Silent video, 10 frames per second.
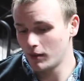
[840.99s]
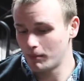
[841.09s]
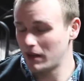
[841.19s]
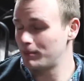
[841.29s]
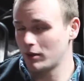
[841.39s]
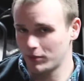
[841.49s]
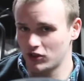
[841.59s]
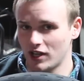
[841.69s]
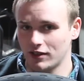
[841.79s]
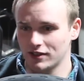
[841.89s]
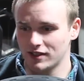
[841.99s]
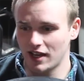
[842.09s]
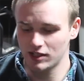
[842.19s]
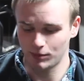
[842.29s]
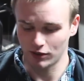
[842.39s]
might burp your tire in this
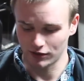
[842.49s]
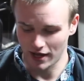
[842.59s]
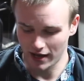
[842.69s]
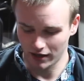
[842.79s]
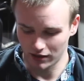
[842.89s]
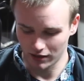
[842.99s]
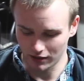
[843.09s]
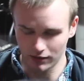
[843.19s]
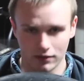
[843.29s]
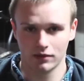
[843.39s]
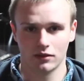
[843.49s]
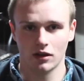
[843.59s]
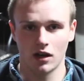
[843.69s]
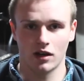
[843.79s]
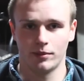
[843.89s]
case, but you're not gonna
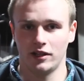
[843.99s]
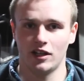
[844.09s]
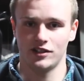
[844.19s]
completely